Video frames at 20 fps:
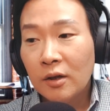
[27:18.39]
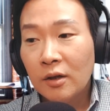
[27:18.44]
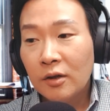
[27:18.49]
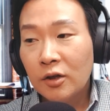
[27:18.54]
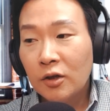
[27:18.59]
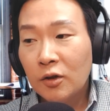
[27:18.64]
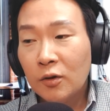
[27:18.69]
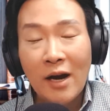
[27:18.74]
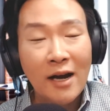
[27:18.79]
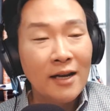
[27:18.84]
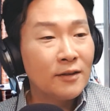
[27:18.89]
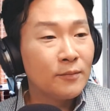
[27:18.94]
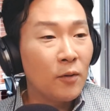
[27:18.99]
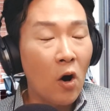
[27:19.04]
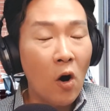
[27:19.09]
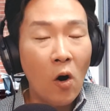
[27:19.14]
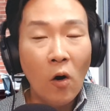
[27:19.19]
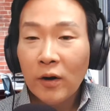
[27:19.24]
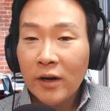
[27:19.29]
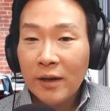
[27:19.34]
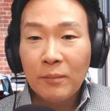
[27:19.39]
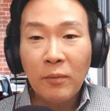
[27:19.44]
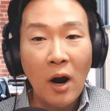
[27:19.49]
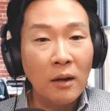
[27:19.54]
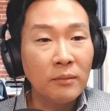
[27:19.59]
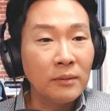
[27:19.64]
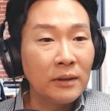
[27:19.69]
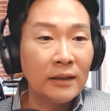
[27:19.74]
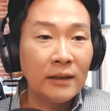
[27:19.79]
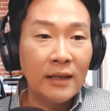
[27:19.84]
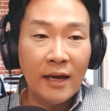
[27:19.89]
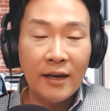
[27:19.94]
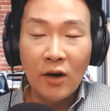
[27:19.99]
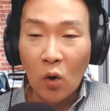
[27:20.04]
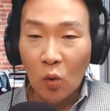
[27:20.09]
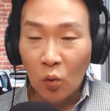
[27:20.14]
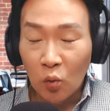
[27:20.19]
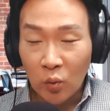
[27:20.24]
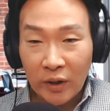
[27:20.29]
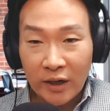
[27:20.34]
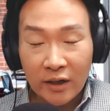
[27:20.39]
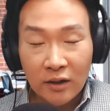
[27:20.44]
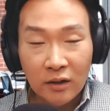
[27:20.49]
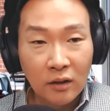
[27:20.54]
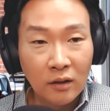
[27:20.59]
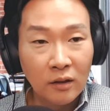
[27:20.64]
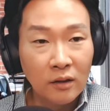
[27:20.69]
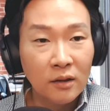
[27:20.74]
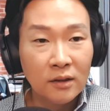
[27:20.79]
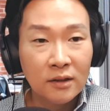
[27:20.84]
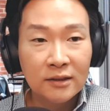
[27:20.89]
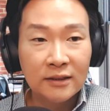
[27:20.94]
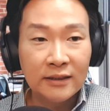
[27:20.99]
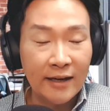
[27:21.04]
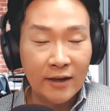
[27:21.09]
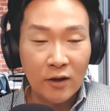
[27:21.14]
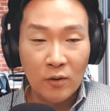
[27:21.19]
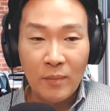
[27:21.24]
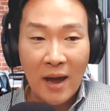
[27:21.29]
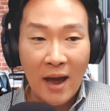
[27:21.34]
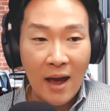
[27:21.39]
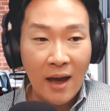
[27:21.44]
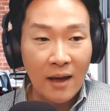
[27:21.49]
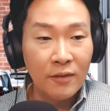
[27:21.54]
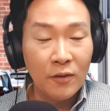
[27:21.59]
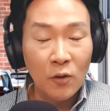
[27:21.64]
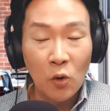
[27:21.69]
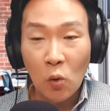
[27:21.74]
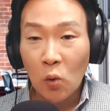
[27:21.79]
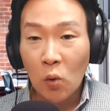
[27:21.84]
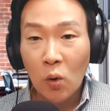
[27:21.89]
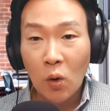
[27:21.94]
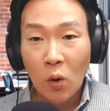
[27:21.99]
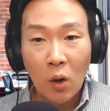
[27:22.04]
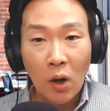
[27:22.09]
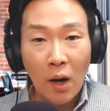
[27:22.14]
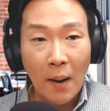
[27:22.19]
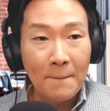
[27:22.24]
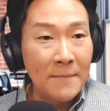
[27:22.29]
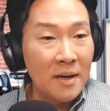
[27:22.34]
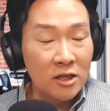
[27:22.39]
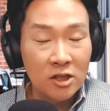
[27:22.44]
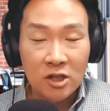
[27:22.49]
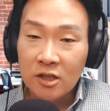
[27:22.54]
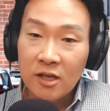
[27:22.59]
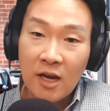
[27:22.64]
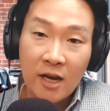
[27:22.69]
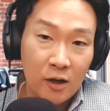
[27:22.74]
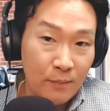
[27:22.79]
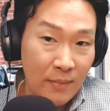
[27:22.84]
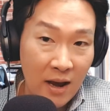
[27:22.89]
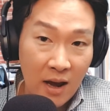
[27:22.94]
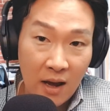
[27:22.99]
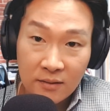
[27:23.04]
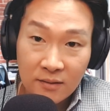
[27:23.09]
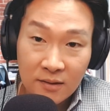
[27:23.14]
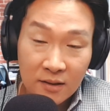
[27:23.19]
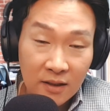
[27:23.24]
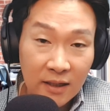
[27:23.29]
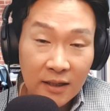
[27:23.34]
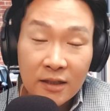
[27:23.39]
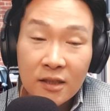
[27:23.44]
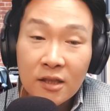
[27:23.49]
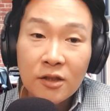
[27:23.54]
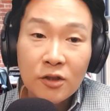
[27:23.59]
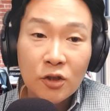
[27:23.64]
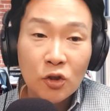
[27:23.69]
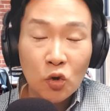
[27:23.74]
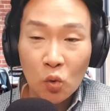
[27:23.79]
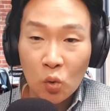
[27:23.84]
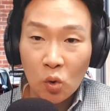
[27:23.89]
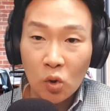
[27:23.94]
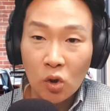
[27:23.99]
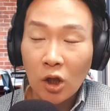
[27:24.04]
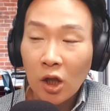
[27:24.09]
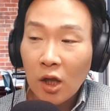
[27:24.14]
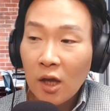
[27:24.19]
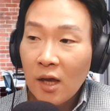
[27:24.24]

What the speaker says: You guys already probably let a real psychopath or a bunch of psychopaths into the school.